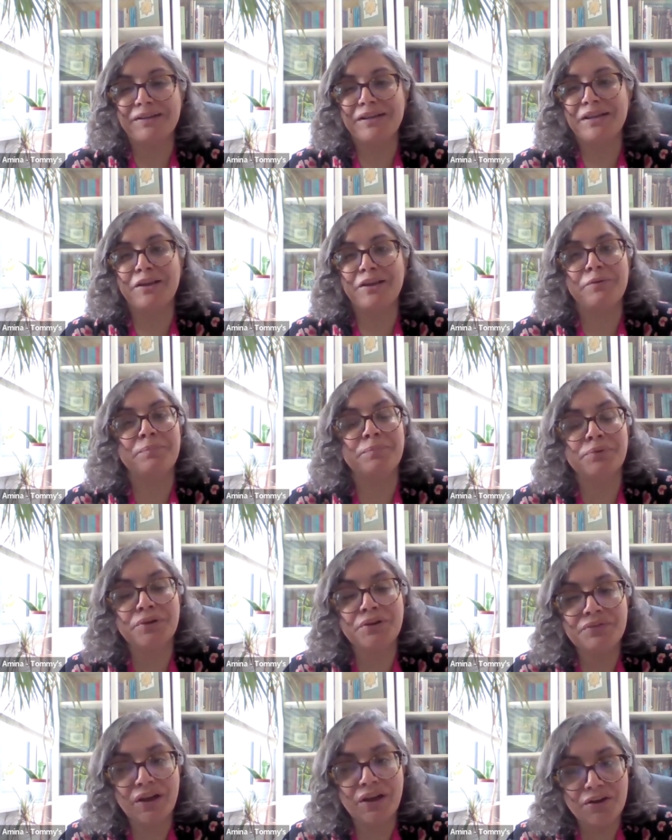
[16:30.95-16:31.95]
it'll
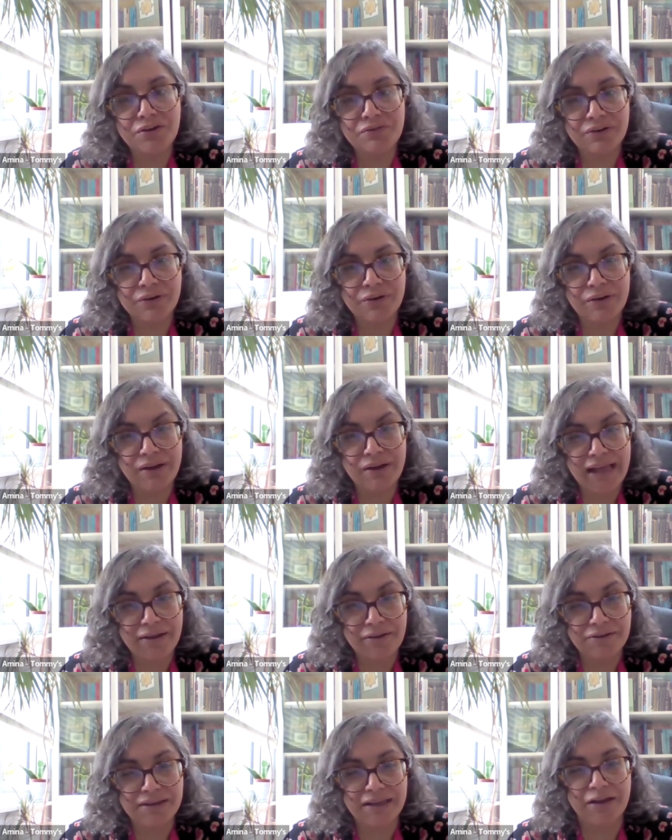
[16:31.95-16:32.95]
improve your overall
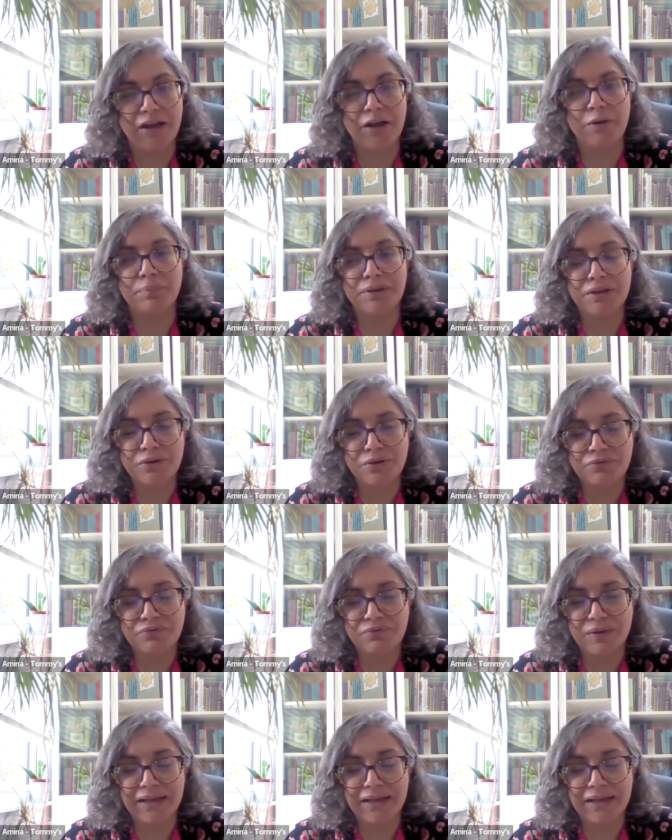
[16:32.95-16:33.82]
health. It'll help you,